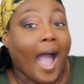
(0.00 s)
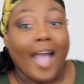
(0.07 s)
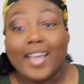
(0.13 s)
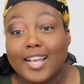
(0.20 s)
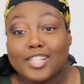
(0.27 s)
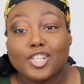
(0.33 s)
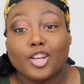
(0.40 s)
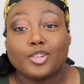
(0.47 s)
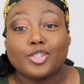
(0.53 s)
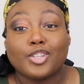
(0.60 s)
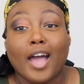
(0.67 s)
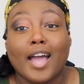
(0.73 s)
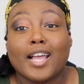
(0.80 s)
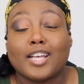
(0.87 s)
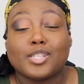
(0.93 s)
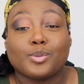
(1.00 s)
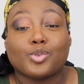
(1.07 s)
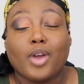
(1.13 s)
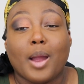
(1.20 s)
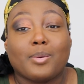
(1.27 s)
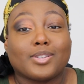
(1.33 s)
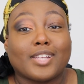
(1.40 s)
I got
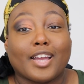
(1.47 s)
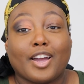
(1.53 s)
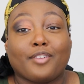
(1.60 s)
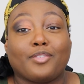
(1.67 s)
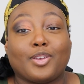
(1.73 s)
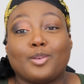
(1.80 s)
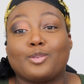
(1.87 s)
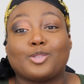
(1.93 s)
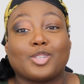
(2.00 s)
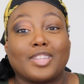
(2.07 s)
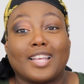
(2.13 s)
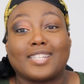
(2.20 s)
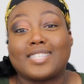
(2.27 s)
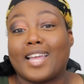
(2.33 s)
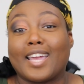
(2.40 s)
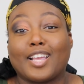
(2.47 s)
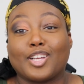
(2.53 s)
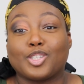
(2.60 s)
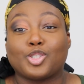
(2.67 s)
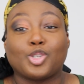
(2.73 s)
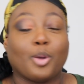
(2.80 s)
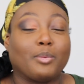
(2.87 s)
subscribers, I got views, and it's
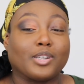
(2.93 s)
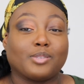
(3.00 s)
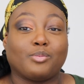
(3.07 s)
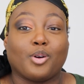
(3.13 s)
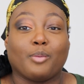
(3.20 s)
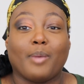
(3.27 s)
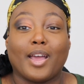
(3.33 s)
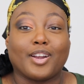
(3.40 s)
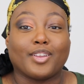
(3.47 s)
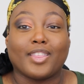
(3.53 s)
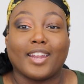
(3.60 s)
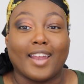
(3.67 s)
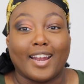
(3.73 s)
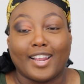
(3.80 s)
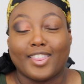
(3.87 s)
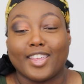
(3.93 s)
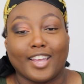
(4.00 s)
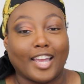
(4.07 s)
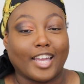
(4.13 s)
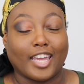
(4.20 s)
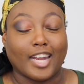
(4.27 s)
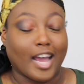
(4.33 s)
like so much more better than
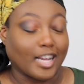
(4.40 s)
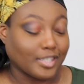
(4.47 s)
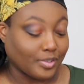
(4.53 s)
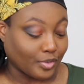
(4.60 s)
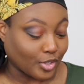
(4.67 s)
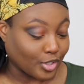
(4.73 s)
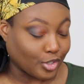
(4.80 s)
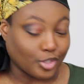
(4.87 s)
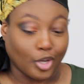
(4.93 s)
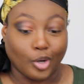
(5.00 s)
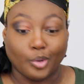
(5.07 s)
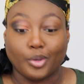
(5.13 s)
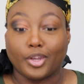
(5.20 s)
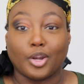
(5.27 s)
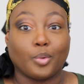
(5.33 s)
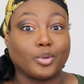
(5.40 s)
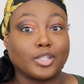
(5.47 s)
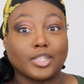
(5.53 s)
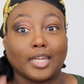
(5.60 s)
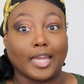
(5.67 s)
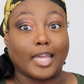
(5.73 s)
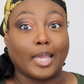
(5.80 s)
anything I could ask for. So you know,
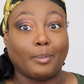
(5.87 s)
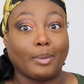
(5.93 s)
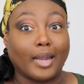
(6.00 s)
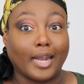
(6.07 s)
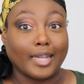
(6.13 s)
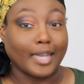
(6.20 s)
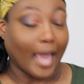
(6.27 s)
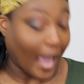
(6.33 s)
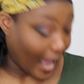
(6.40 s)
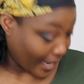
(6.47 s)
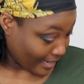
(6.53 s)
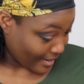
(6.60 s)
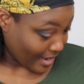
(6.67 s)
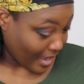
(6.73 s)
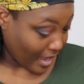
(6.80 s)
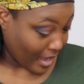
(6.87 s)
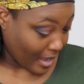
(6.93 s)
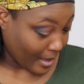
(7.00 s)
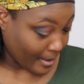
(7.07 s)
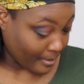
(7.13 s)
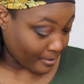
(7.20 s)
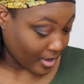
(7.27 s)
we're just gonna keep it at that.
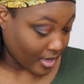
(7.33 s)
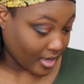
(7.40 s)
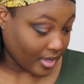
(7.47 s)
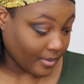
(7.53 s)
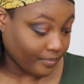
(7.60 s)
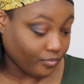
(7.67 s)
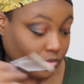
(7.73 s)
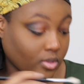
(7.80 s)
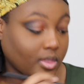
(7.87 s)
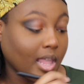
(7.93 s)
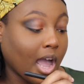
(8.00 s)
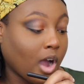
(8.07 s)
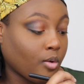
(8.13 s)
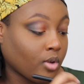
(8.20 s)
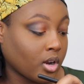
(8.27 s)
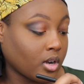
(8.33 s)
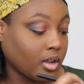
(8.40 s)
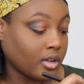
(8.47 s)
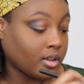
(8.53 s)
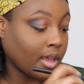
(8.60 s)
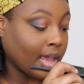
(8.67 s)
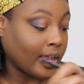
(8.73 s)
Now we're
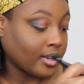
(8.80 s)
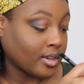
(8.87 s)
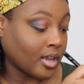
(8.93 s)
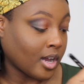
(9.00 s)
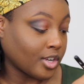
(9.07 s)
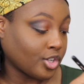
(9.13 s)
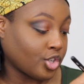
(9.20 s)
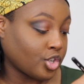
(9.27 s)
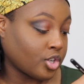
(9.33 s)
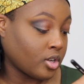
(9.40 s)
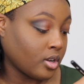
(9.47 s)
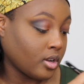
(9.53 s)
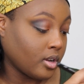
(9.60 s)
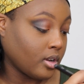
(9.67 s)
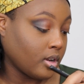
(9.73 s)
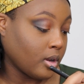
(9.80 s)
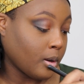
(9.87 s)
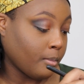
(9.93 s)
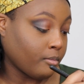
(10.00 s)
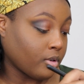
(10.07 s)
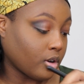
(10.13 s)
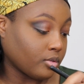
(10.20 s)
gonna touch
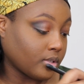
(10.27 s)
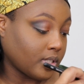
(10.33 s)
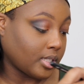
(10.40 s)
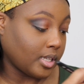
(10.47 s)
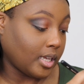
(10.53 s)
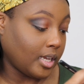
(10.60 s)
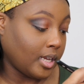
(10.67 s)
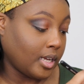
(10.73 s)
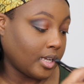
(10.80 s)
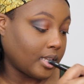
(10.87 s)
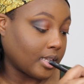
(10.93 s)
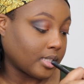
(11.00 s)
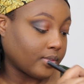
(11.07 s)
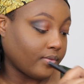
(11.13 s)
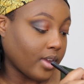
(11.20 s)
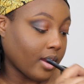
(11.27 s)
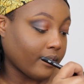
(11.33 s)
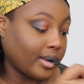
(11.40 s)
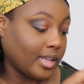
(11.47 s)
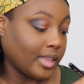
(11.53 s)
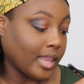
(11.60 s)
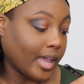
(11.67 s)
Proceed, this
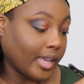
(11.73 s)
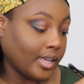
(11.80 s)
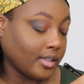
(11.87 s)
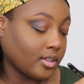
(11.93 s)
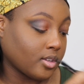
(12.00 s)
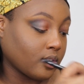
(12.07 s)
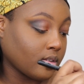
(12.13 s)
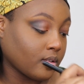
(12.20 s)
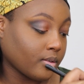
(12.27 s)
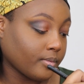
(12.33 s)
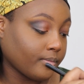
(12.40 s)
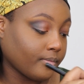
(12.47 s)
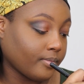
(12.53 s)
very light